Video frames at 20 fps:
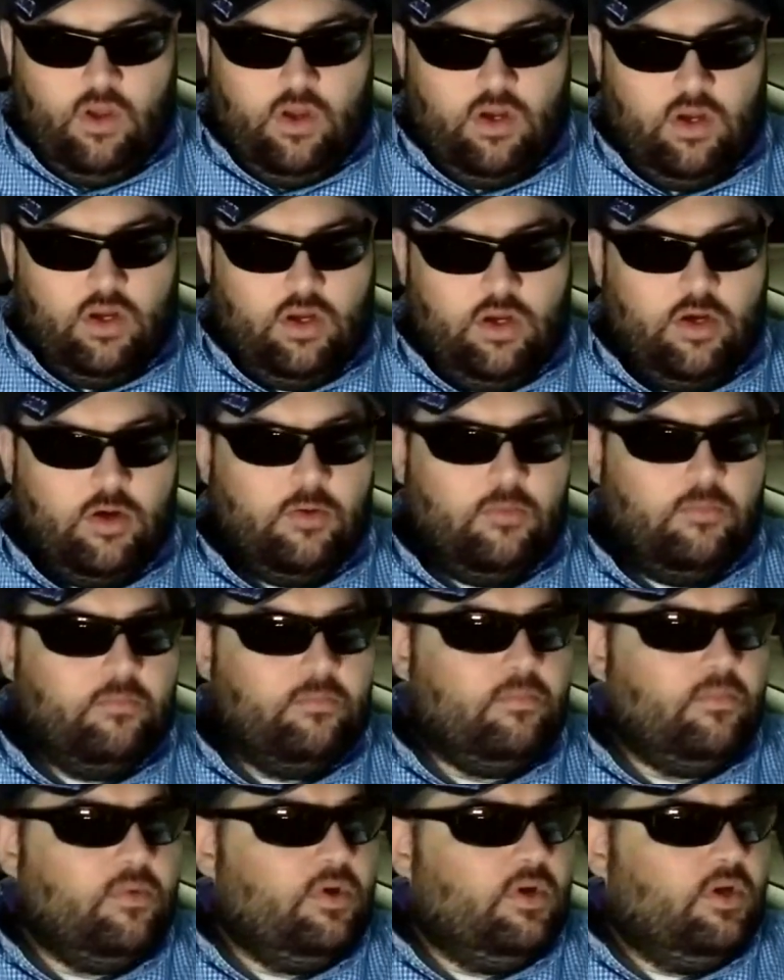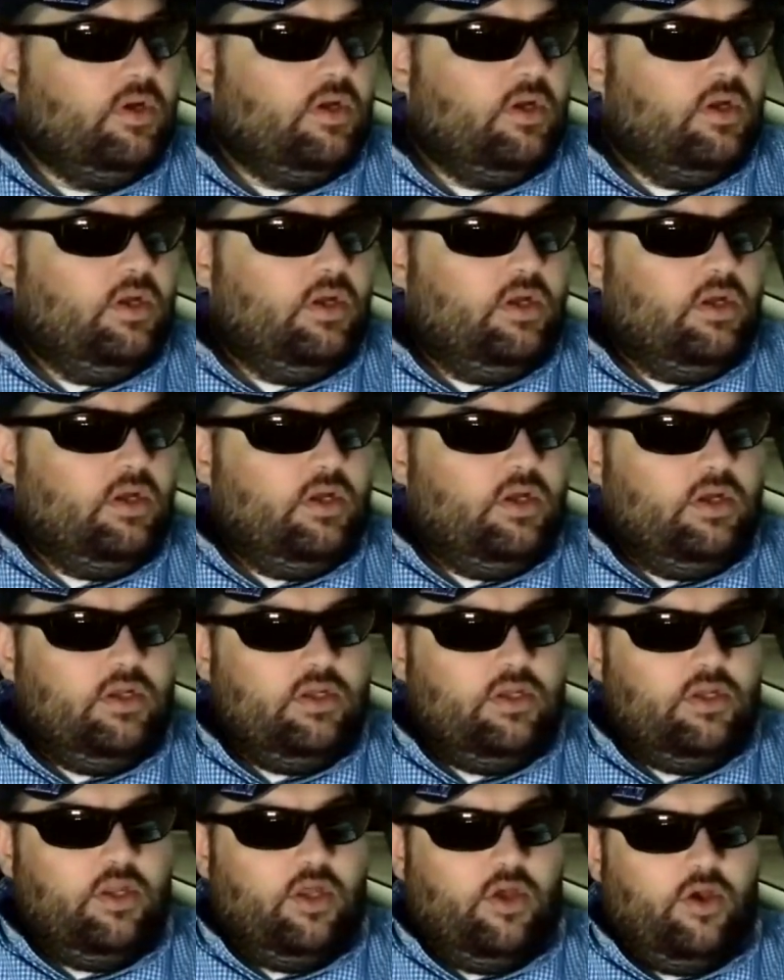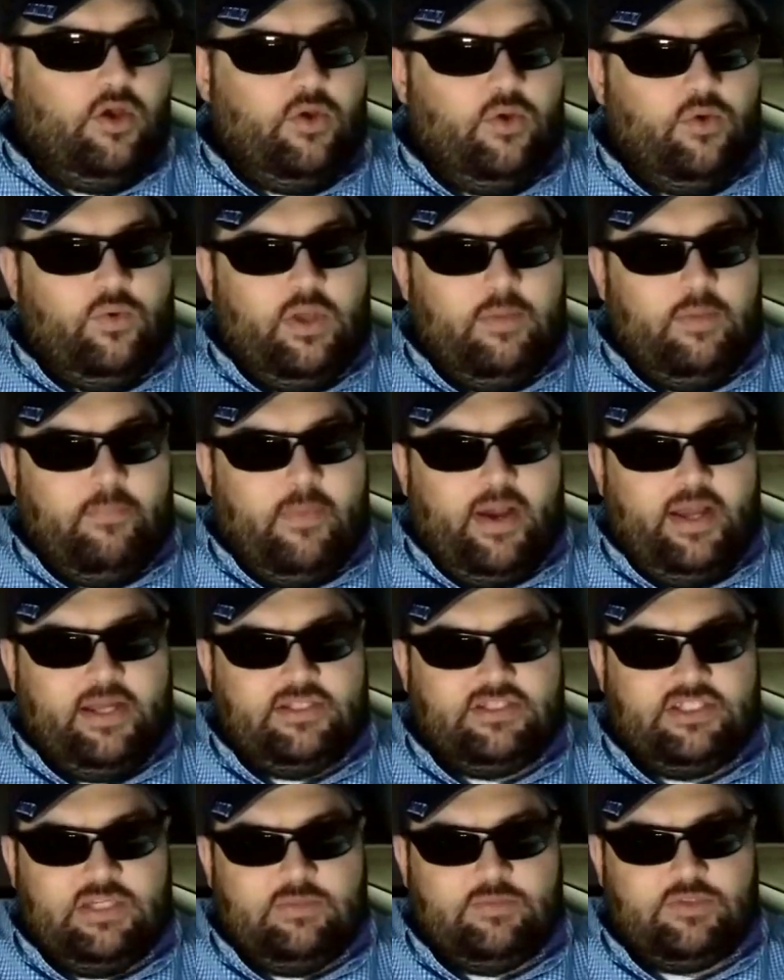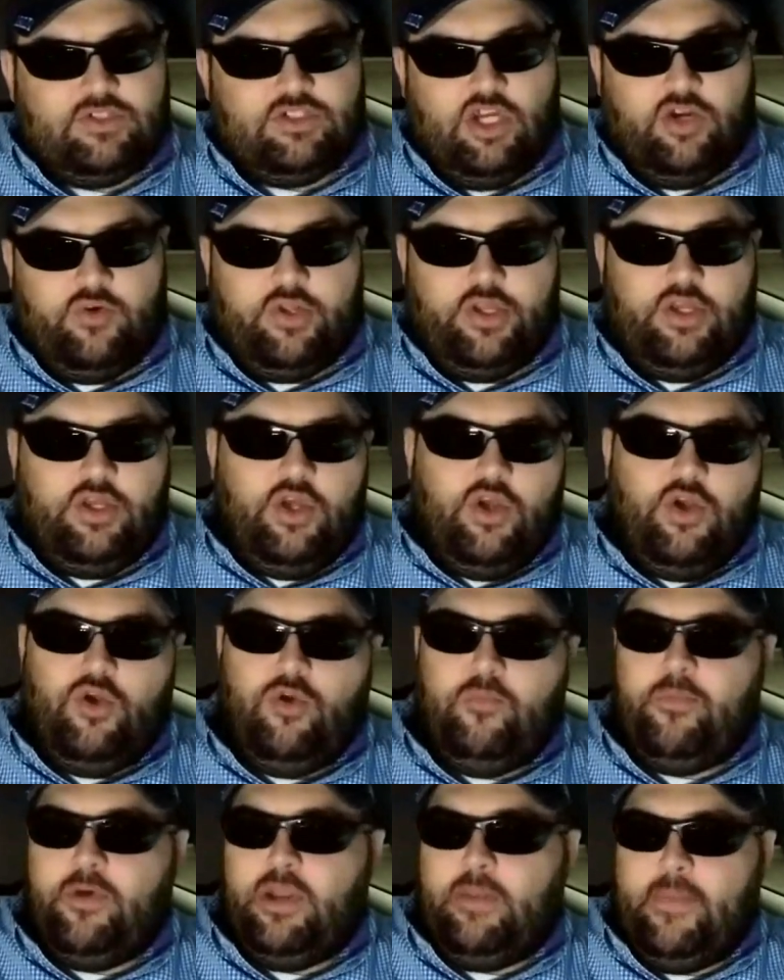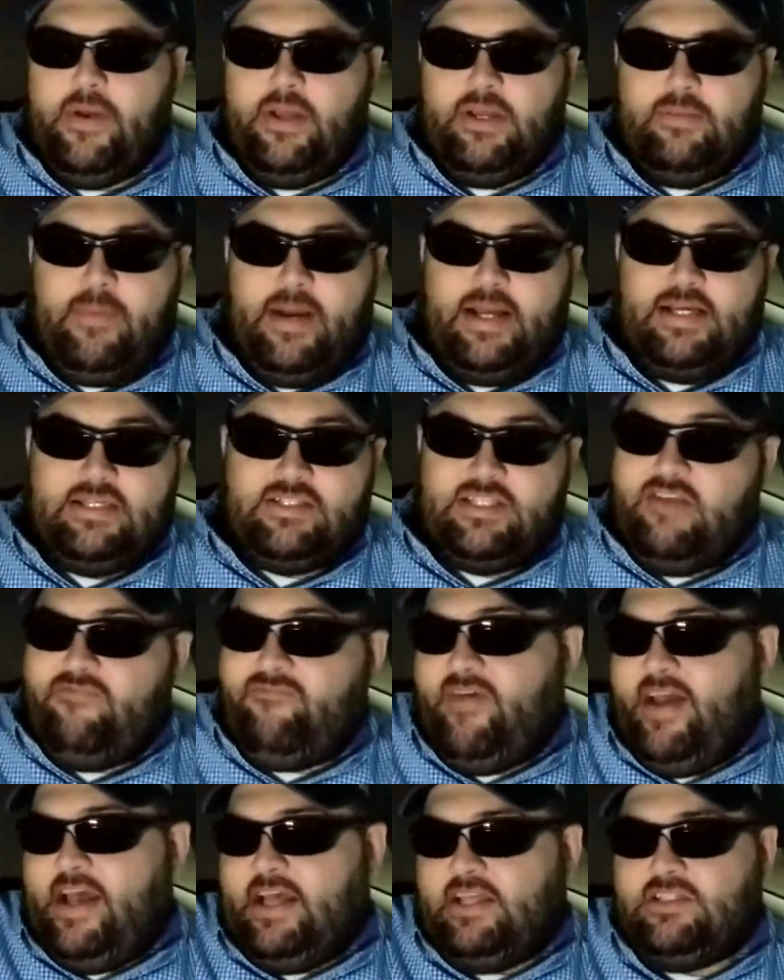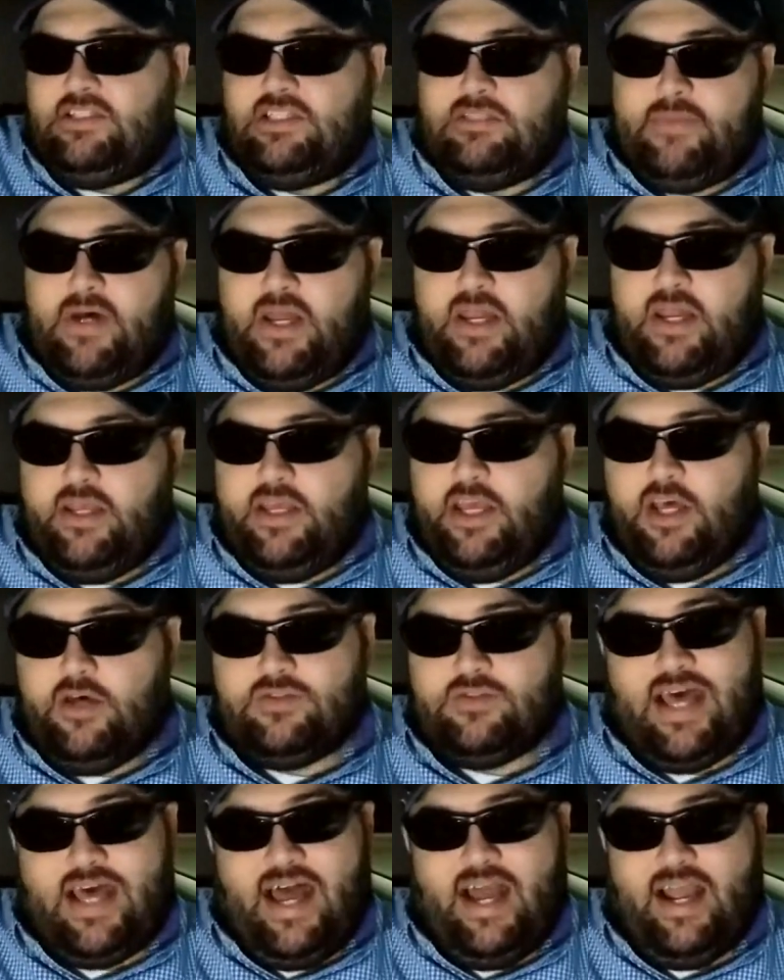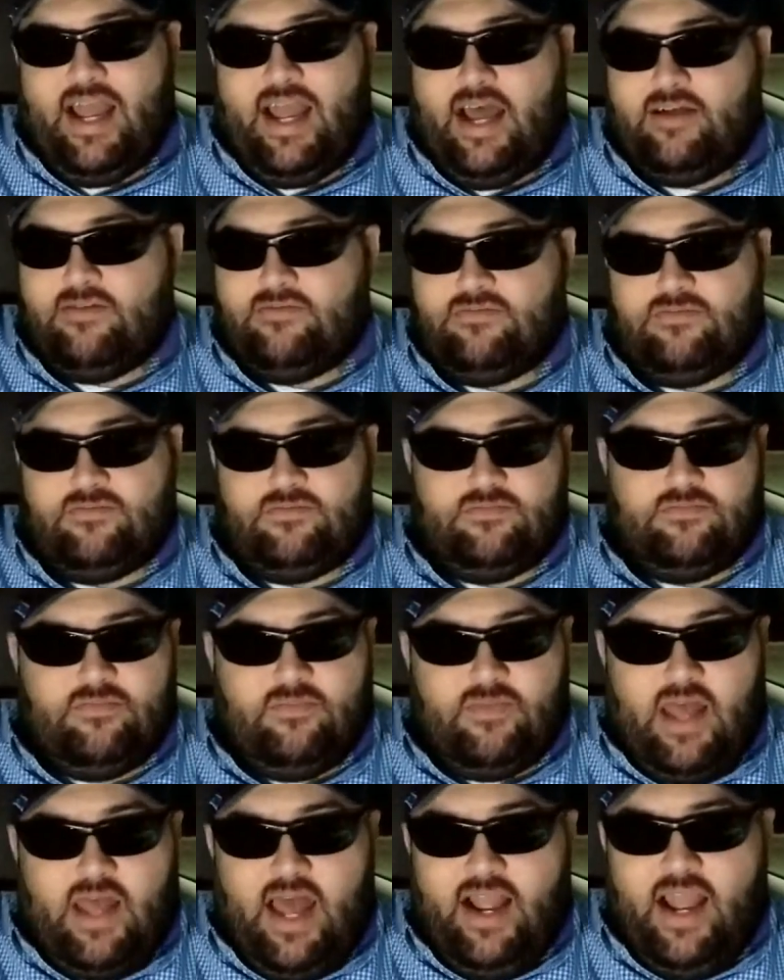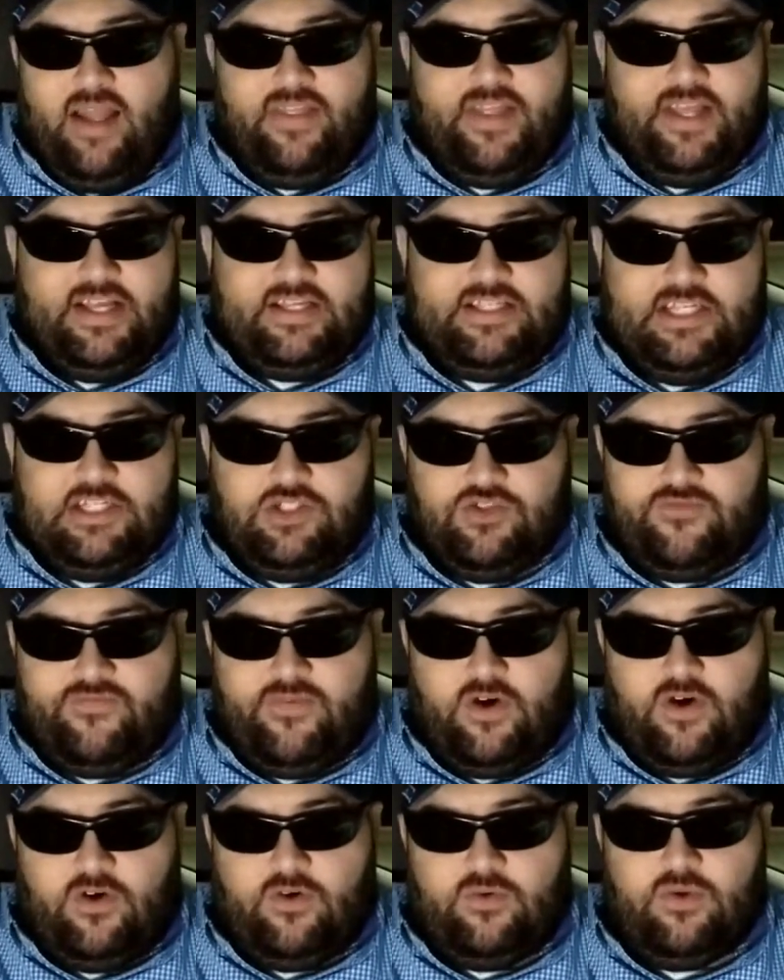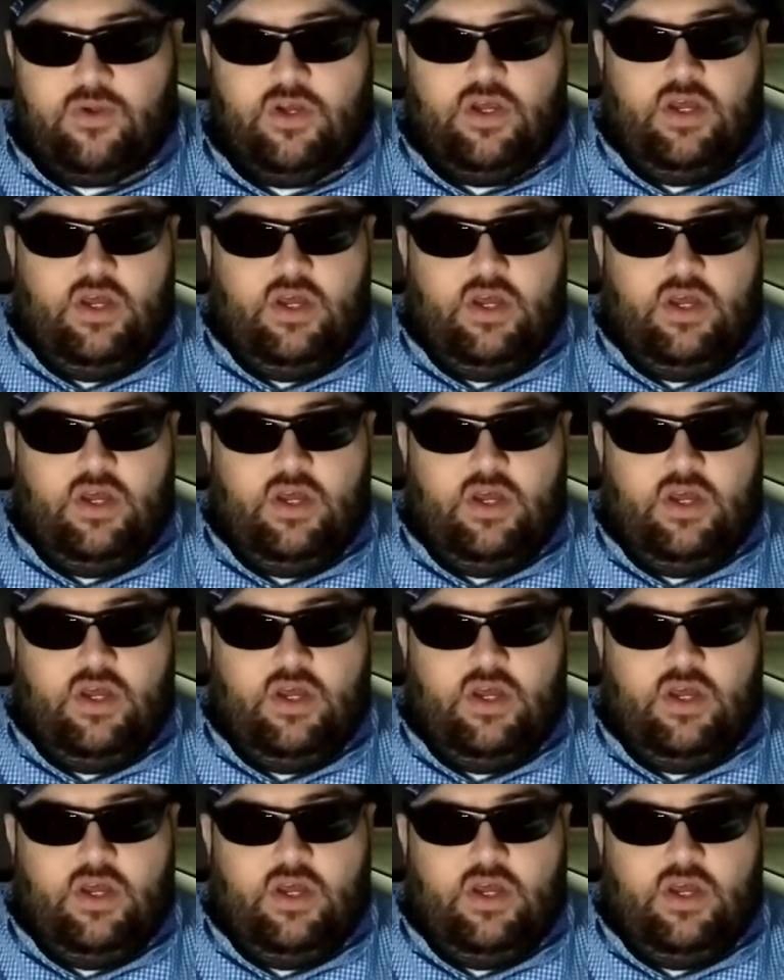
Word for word: um, you know, it might seem slow to you, but it might, might seem fast to somebody else. I got, I got the essential phone.